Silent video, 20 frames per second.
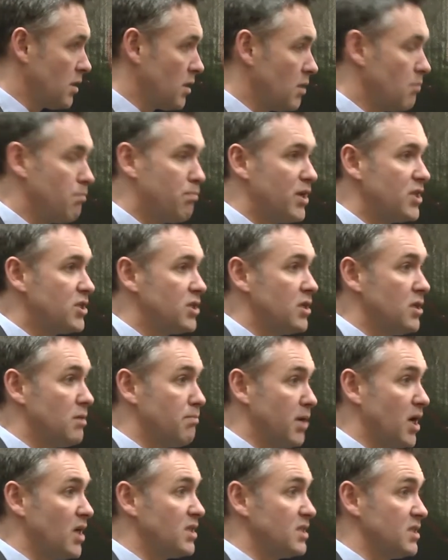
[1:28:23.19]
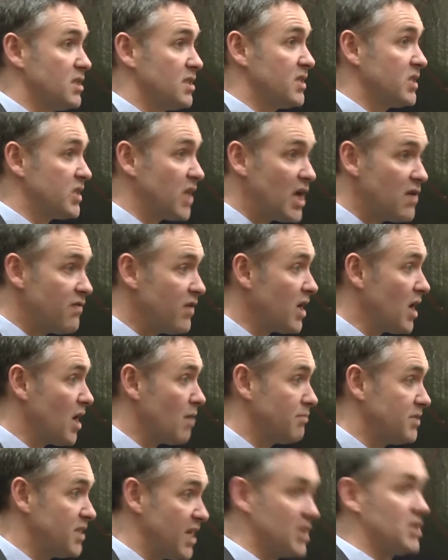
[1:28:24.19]
In Britain, the parties are saving
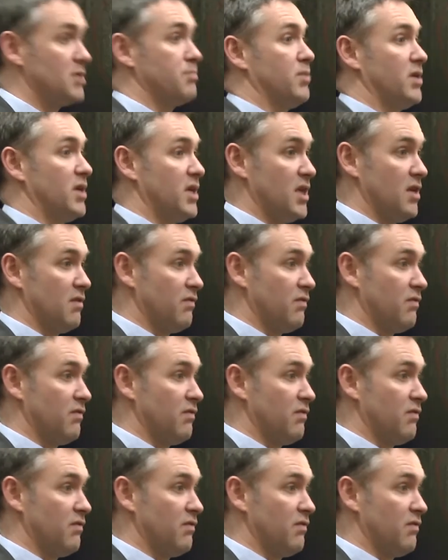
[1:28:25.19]
up desperately